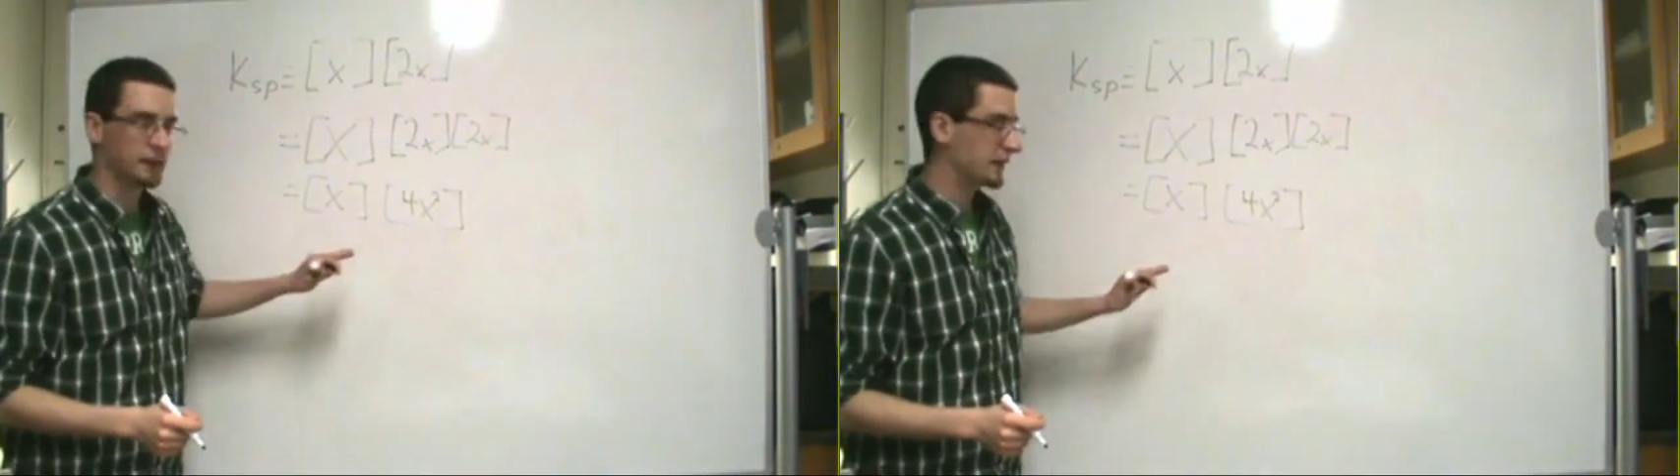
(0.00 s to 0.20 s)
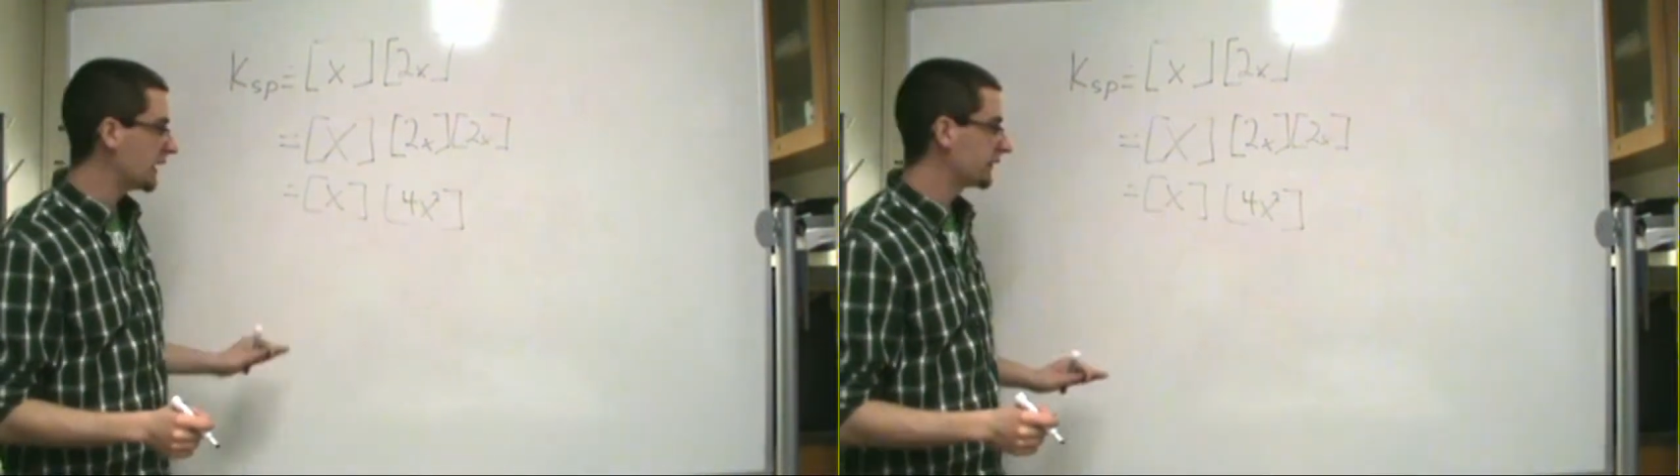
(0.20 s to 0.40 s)

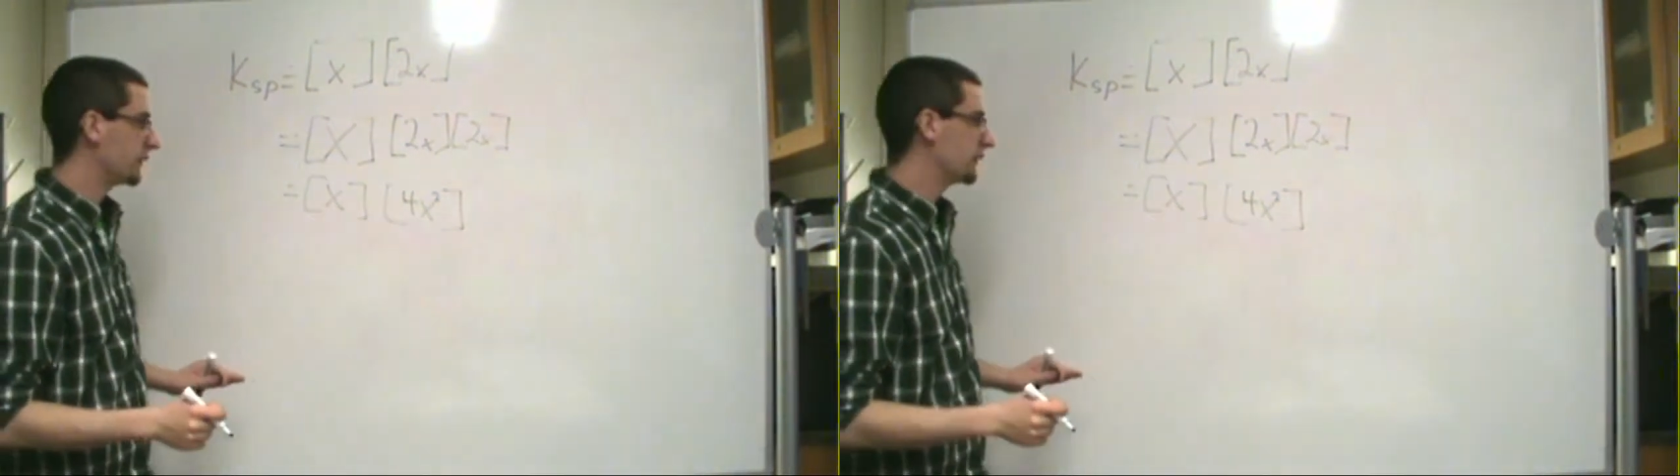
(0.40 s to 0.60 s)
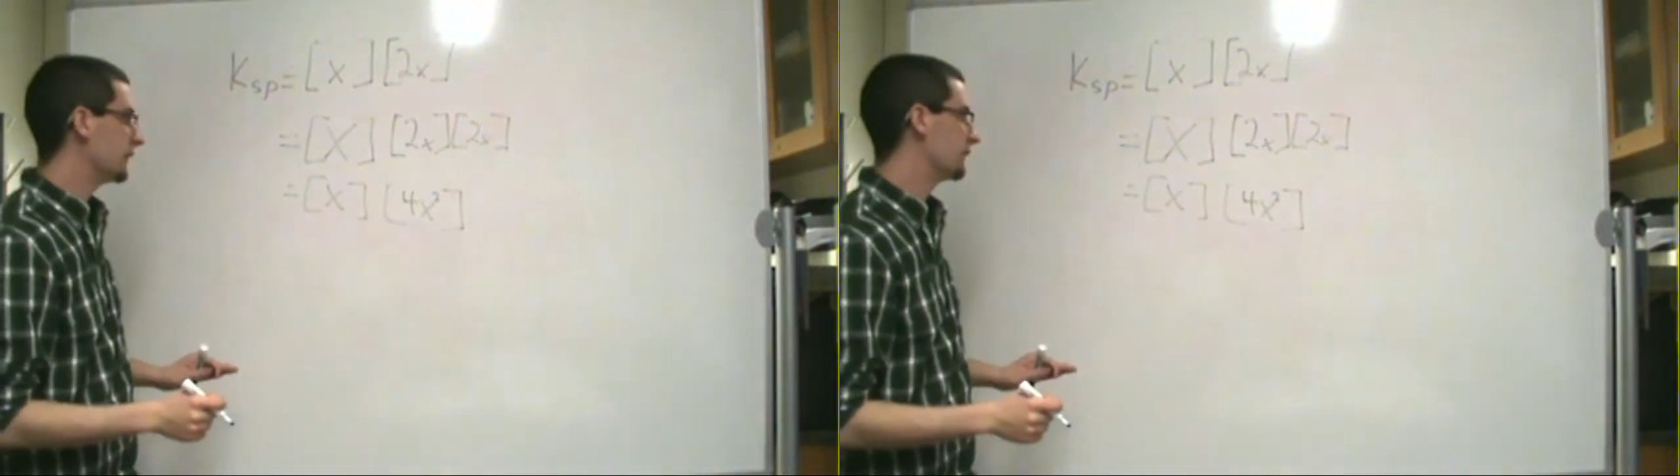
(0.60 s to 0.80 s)

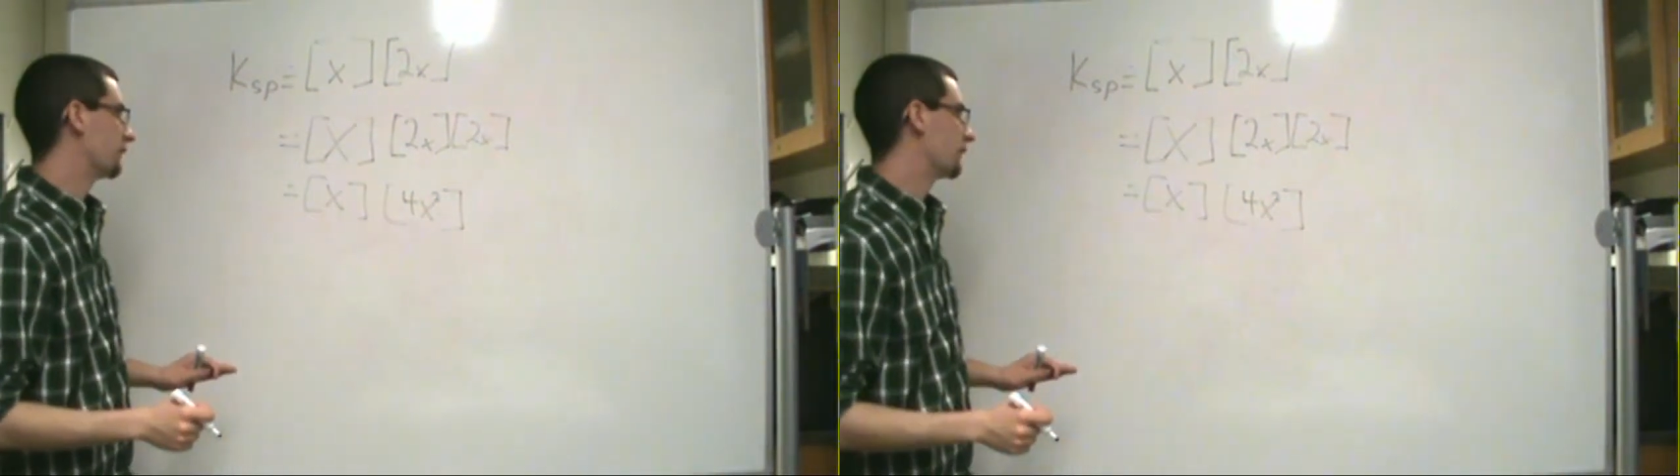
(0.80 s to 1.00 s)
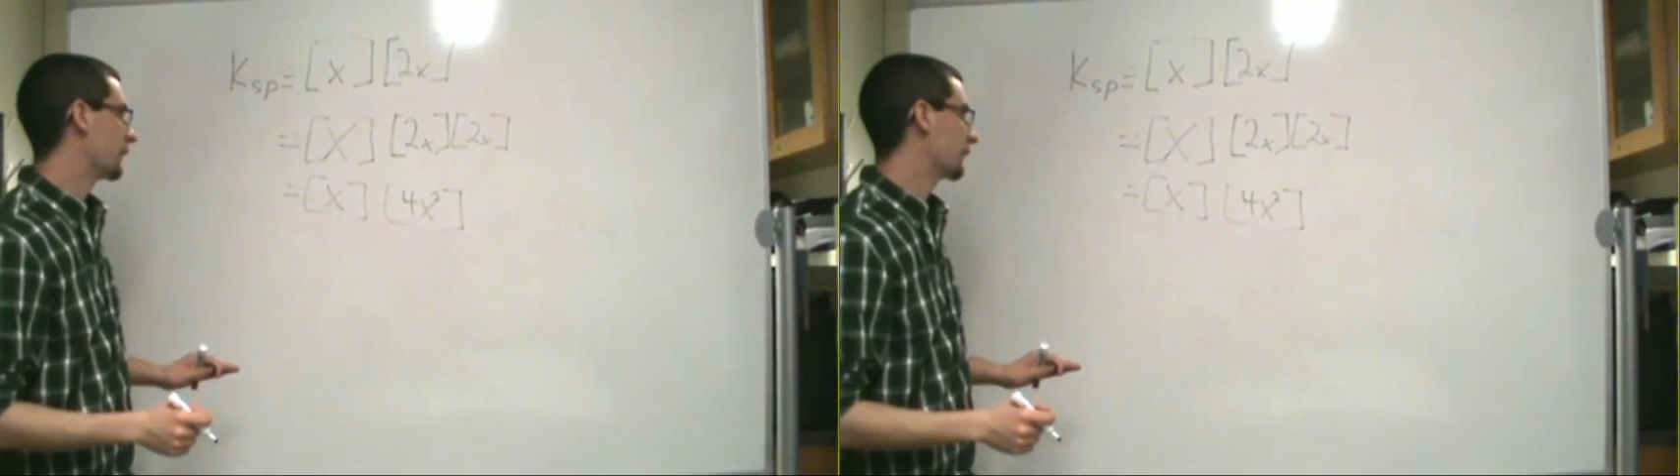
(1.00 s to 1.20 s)
together even
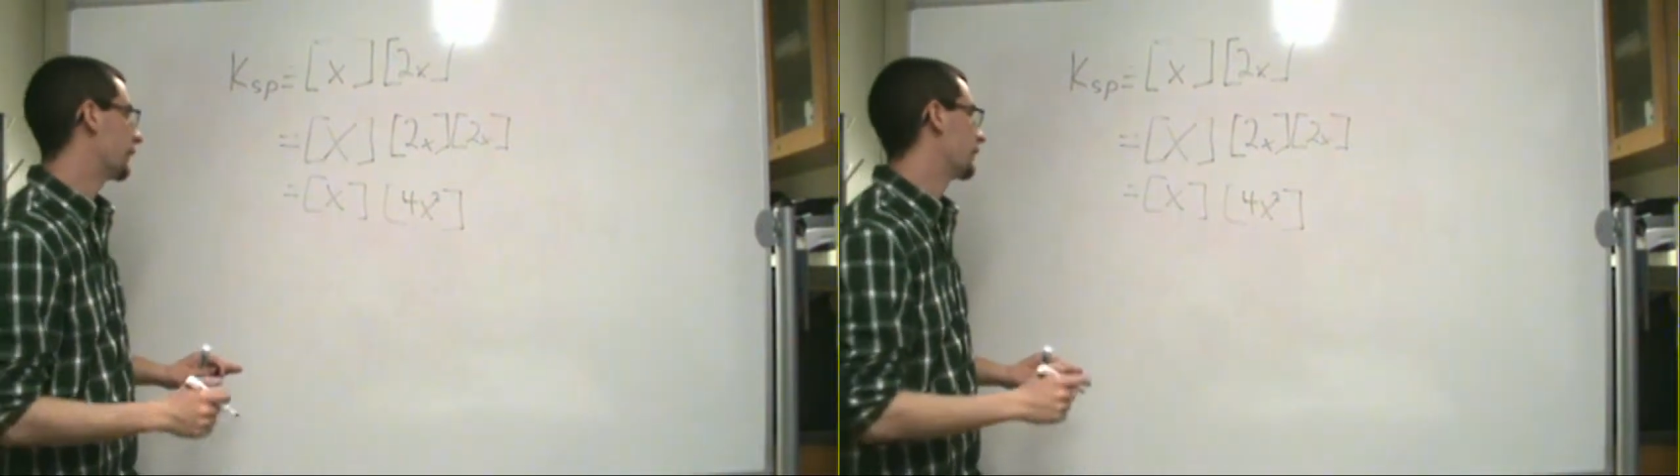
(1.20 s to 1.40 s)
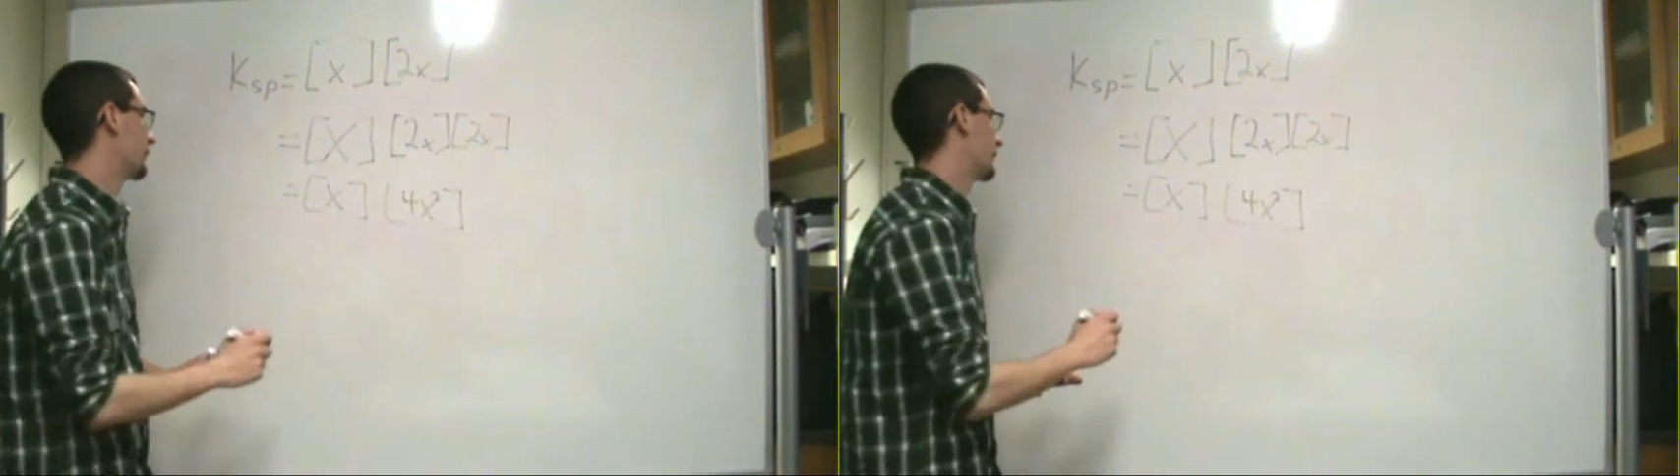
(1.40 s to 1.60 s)

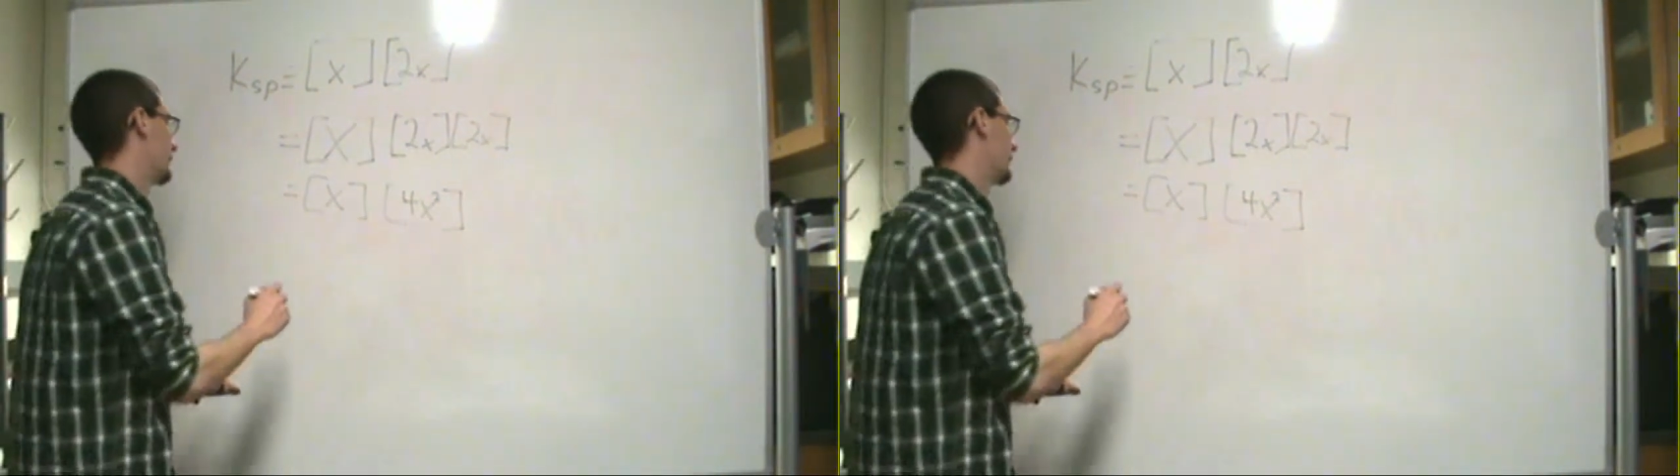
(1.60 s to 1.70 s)
further,